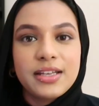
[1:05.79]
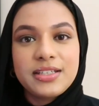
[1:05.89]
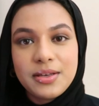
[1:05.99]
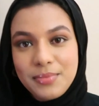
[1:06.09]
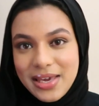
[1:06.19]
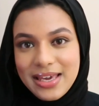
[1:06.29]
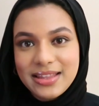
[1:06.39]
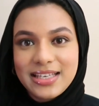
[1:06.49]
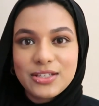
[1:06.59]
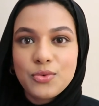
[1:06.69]
To me,
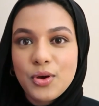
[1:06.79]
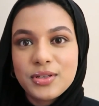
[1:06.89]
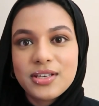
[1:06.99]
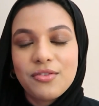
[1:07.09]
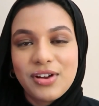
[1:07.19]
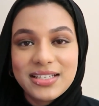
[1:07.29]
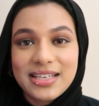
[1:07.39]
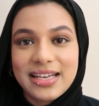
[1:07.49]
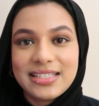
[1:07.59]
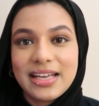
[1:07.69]
these quotes are
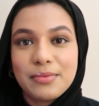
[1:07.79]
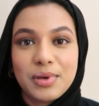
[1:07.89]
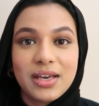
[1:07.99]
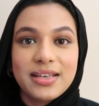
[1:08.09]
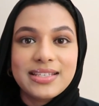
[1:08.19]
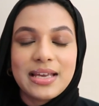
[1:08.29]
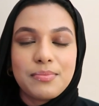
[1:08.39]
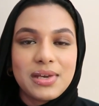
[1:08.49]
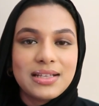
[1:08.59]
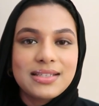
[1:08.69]
resonating because it
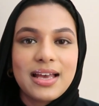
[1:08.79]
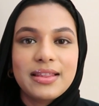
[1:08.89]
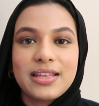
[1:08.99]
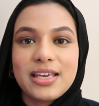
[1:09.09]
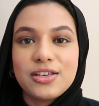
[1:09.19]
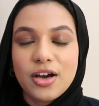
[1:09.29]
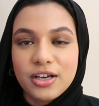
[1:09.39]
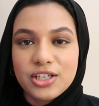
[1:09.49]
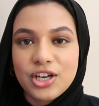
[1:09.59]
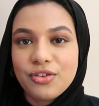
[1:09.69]
means that the
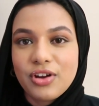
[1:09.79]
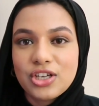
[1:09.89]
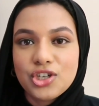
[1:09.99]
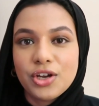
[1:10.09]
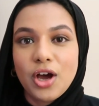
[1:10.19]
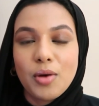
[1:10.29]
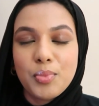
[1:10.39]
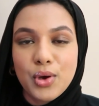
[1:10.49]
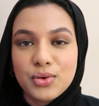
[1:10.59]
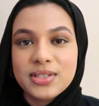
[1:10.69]
younger generation are
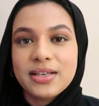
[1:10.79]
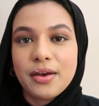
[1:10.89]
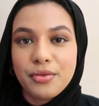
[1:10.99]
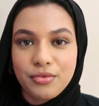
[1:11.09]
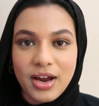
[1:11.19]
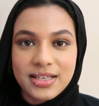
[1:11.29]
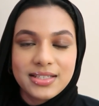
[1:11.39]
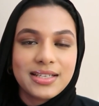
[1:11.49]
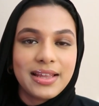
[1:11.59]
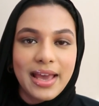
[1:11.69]
posing a threat
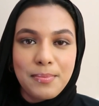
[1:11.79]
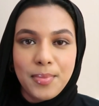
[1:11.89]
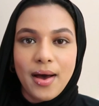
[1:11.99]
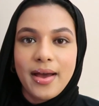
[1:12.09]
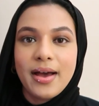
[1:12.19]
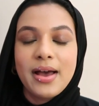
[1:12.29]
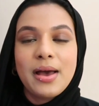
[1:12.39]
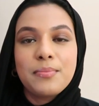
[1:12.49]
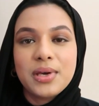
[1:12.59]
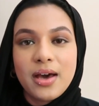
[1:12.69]
to the empire
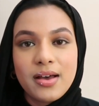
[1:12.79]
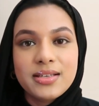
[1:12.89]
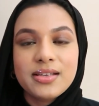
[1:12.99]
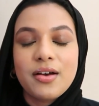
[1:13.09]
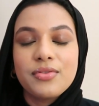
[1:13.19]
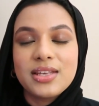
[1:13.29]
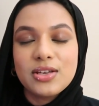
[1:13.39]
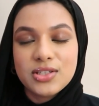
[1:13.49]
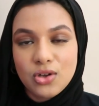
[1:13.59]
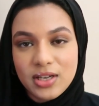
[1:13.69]
because of
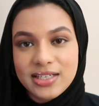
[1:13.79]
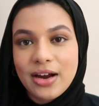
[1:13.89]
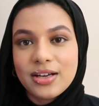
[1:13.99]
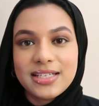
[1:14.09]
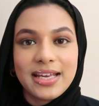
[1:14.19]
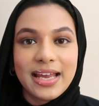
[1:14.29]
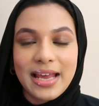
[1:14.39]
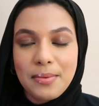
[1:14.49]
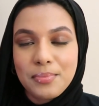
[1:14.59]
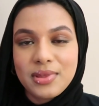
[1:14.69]
the solidarity and
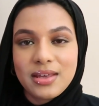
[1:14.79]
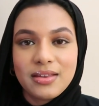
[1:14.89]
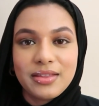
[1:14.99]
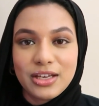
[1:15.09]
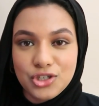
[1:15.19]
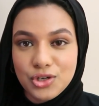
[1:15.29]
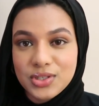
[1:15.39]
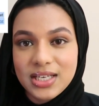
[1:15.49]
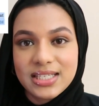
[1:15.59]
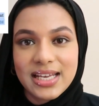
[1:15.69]
empathy that they're
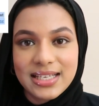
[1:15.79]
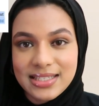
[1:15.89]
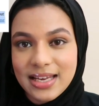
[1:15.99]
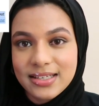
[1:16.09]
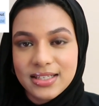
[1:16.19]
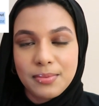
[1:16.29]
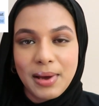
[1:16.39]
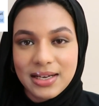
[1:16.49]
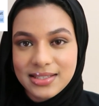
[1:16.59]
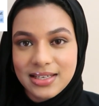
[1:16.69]
choosing to extend to the
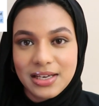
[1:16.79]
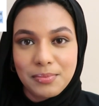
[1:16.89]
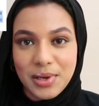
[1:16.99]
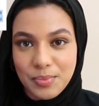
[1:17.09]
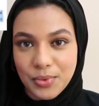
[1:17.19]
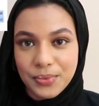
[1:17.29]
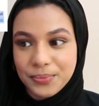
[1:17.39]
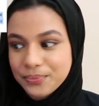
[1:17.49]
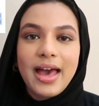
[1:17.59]
Palestinian people.